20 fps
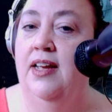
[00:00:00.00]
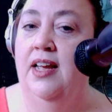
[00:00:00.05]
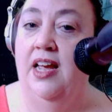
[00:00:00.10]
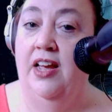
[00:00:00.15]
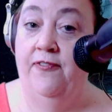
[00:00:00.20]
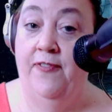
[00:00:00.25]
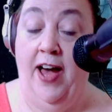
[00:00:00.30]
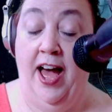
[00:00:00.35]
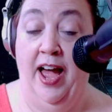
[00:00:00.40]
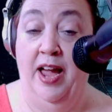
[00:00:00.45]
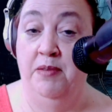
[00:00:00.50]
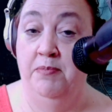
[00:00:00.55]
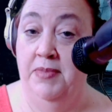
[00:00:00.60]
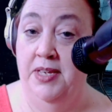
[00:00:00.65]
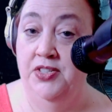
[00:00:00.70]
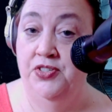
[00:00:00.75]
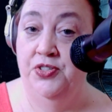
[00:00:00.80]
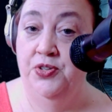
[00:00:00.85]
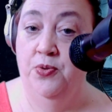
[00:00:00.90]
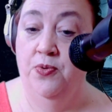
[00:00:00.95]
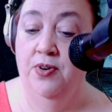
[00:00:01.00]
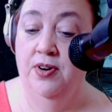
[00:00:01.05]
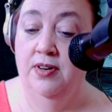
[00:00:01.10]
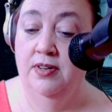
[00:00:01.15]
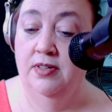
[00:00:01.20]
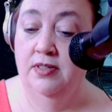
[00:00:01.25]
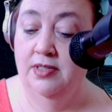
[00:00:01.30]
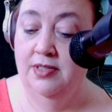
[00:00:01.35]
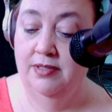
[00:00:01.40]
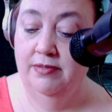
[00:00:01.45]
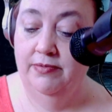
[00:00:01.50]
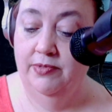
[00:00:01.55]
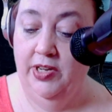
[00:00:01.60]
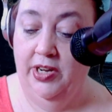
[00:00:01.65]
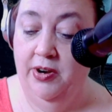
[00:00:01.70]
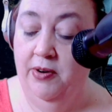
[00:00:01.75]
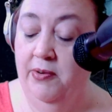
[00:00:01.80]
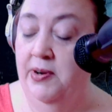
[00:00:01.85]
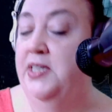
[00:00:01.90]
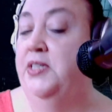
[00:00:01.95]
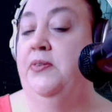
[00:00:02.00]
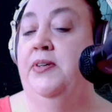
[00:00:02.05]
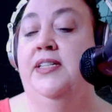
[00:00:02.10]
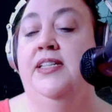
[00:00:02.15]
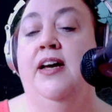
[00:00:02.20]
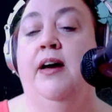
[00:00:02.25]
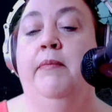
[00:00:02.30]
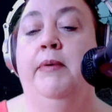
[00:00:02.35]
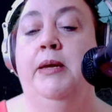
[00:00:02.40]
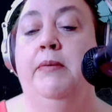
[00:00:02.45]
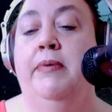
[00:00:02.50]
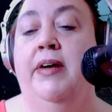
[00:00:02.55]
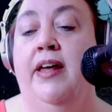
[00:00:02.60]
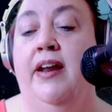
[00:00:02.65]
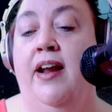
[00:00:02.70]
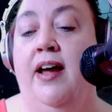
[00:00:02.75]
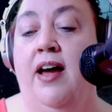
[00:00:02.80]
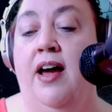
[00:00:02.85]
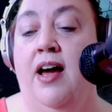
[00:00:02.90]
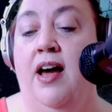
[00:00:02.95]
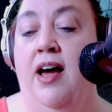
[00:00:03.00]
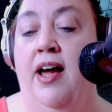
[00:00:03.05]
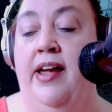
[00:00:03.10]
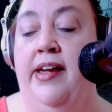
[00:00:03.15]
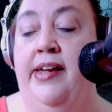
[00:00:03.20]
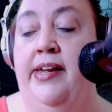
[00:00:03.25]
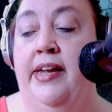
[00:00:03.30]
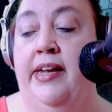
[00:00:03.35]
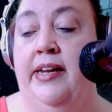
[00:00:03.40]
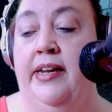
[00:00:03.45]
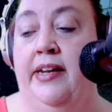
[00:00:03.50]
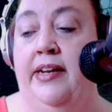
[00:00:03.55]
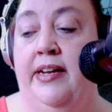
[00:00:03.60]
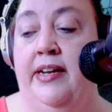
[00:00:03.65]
If I miss yours, you can always retell me, but I